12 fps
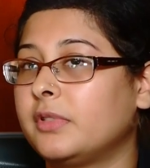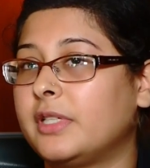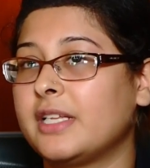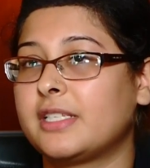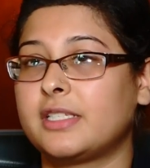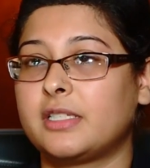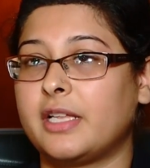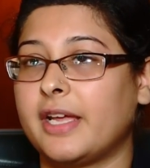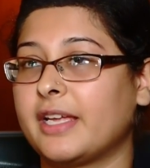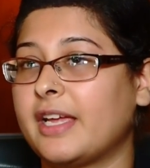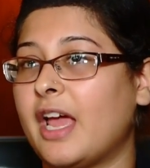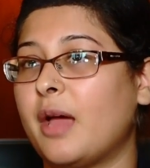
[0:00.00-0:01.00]
this
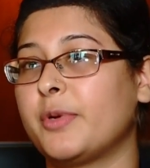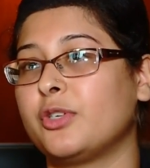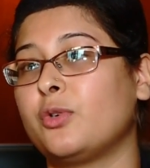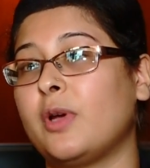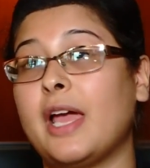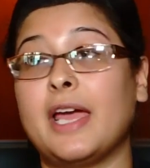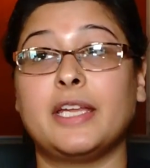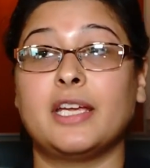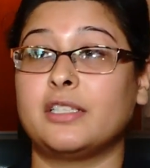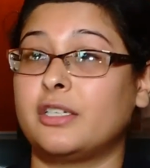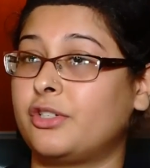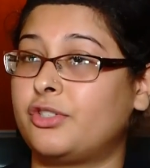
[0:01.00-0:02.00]
thing happen to any
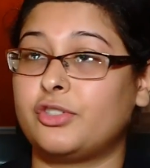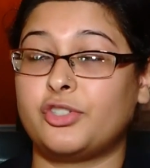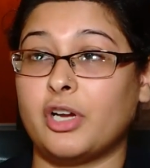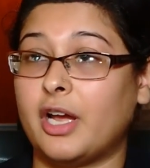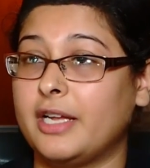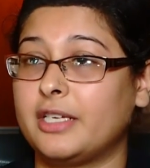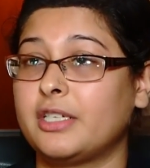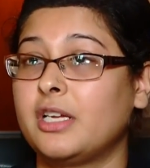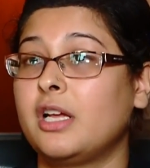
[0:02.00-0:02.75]
other child.